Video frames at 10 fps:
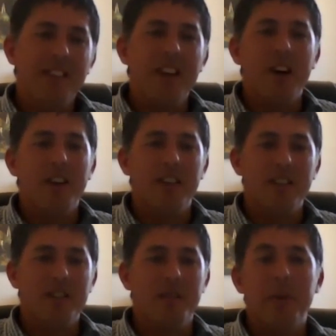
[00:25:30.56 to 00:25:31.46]

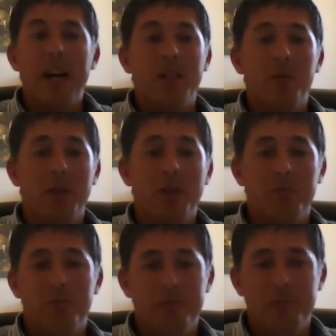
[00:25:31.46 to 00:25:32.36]
it's to make the world a
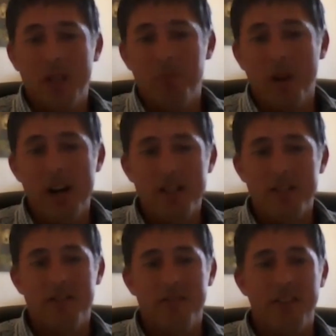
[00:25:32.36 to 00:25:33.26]
better
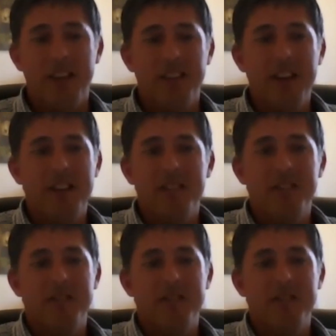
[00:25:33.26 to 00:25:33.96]
place, and that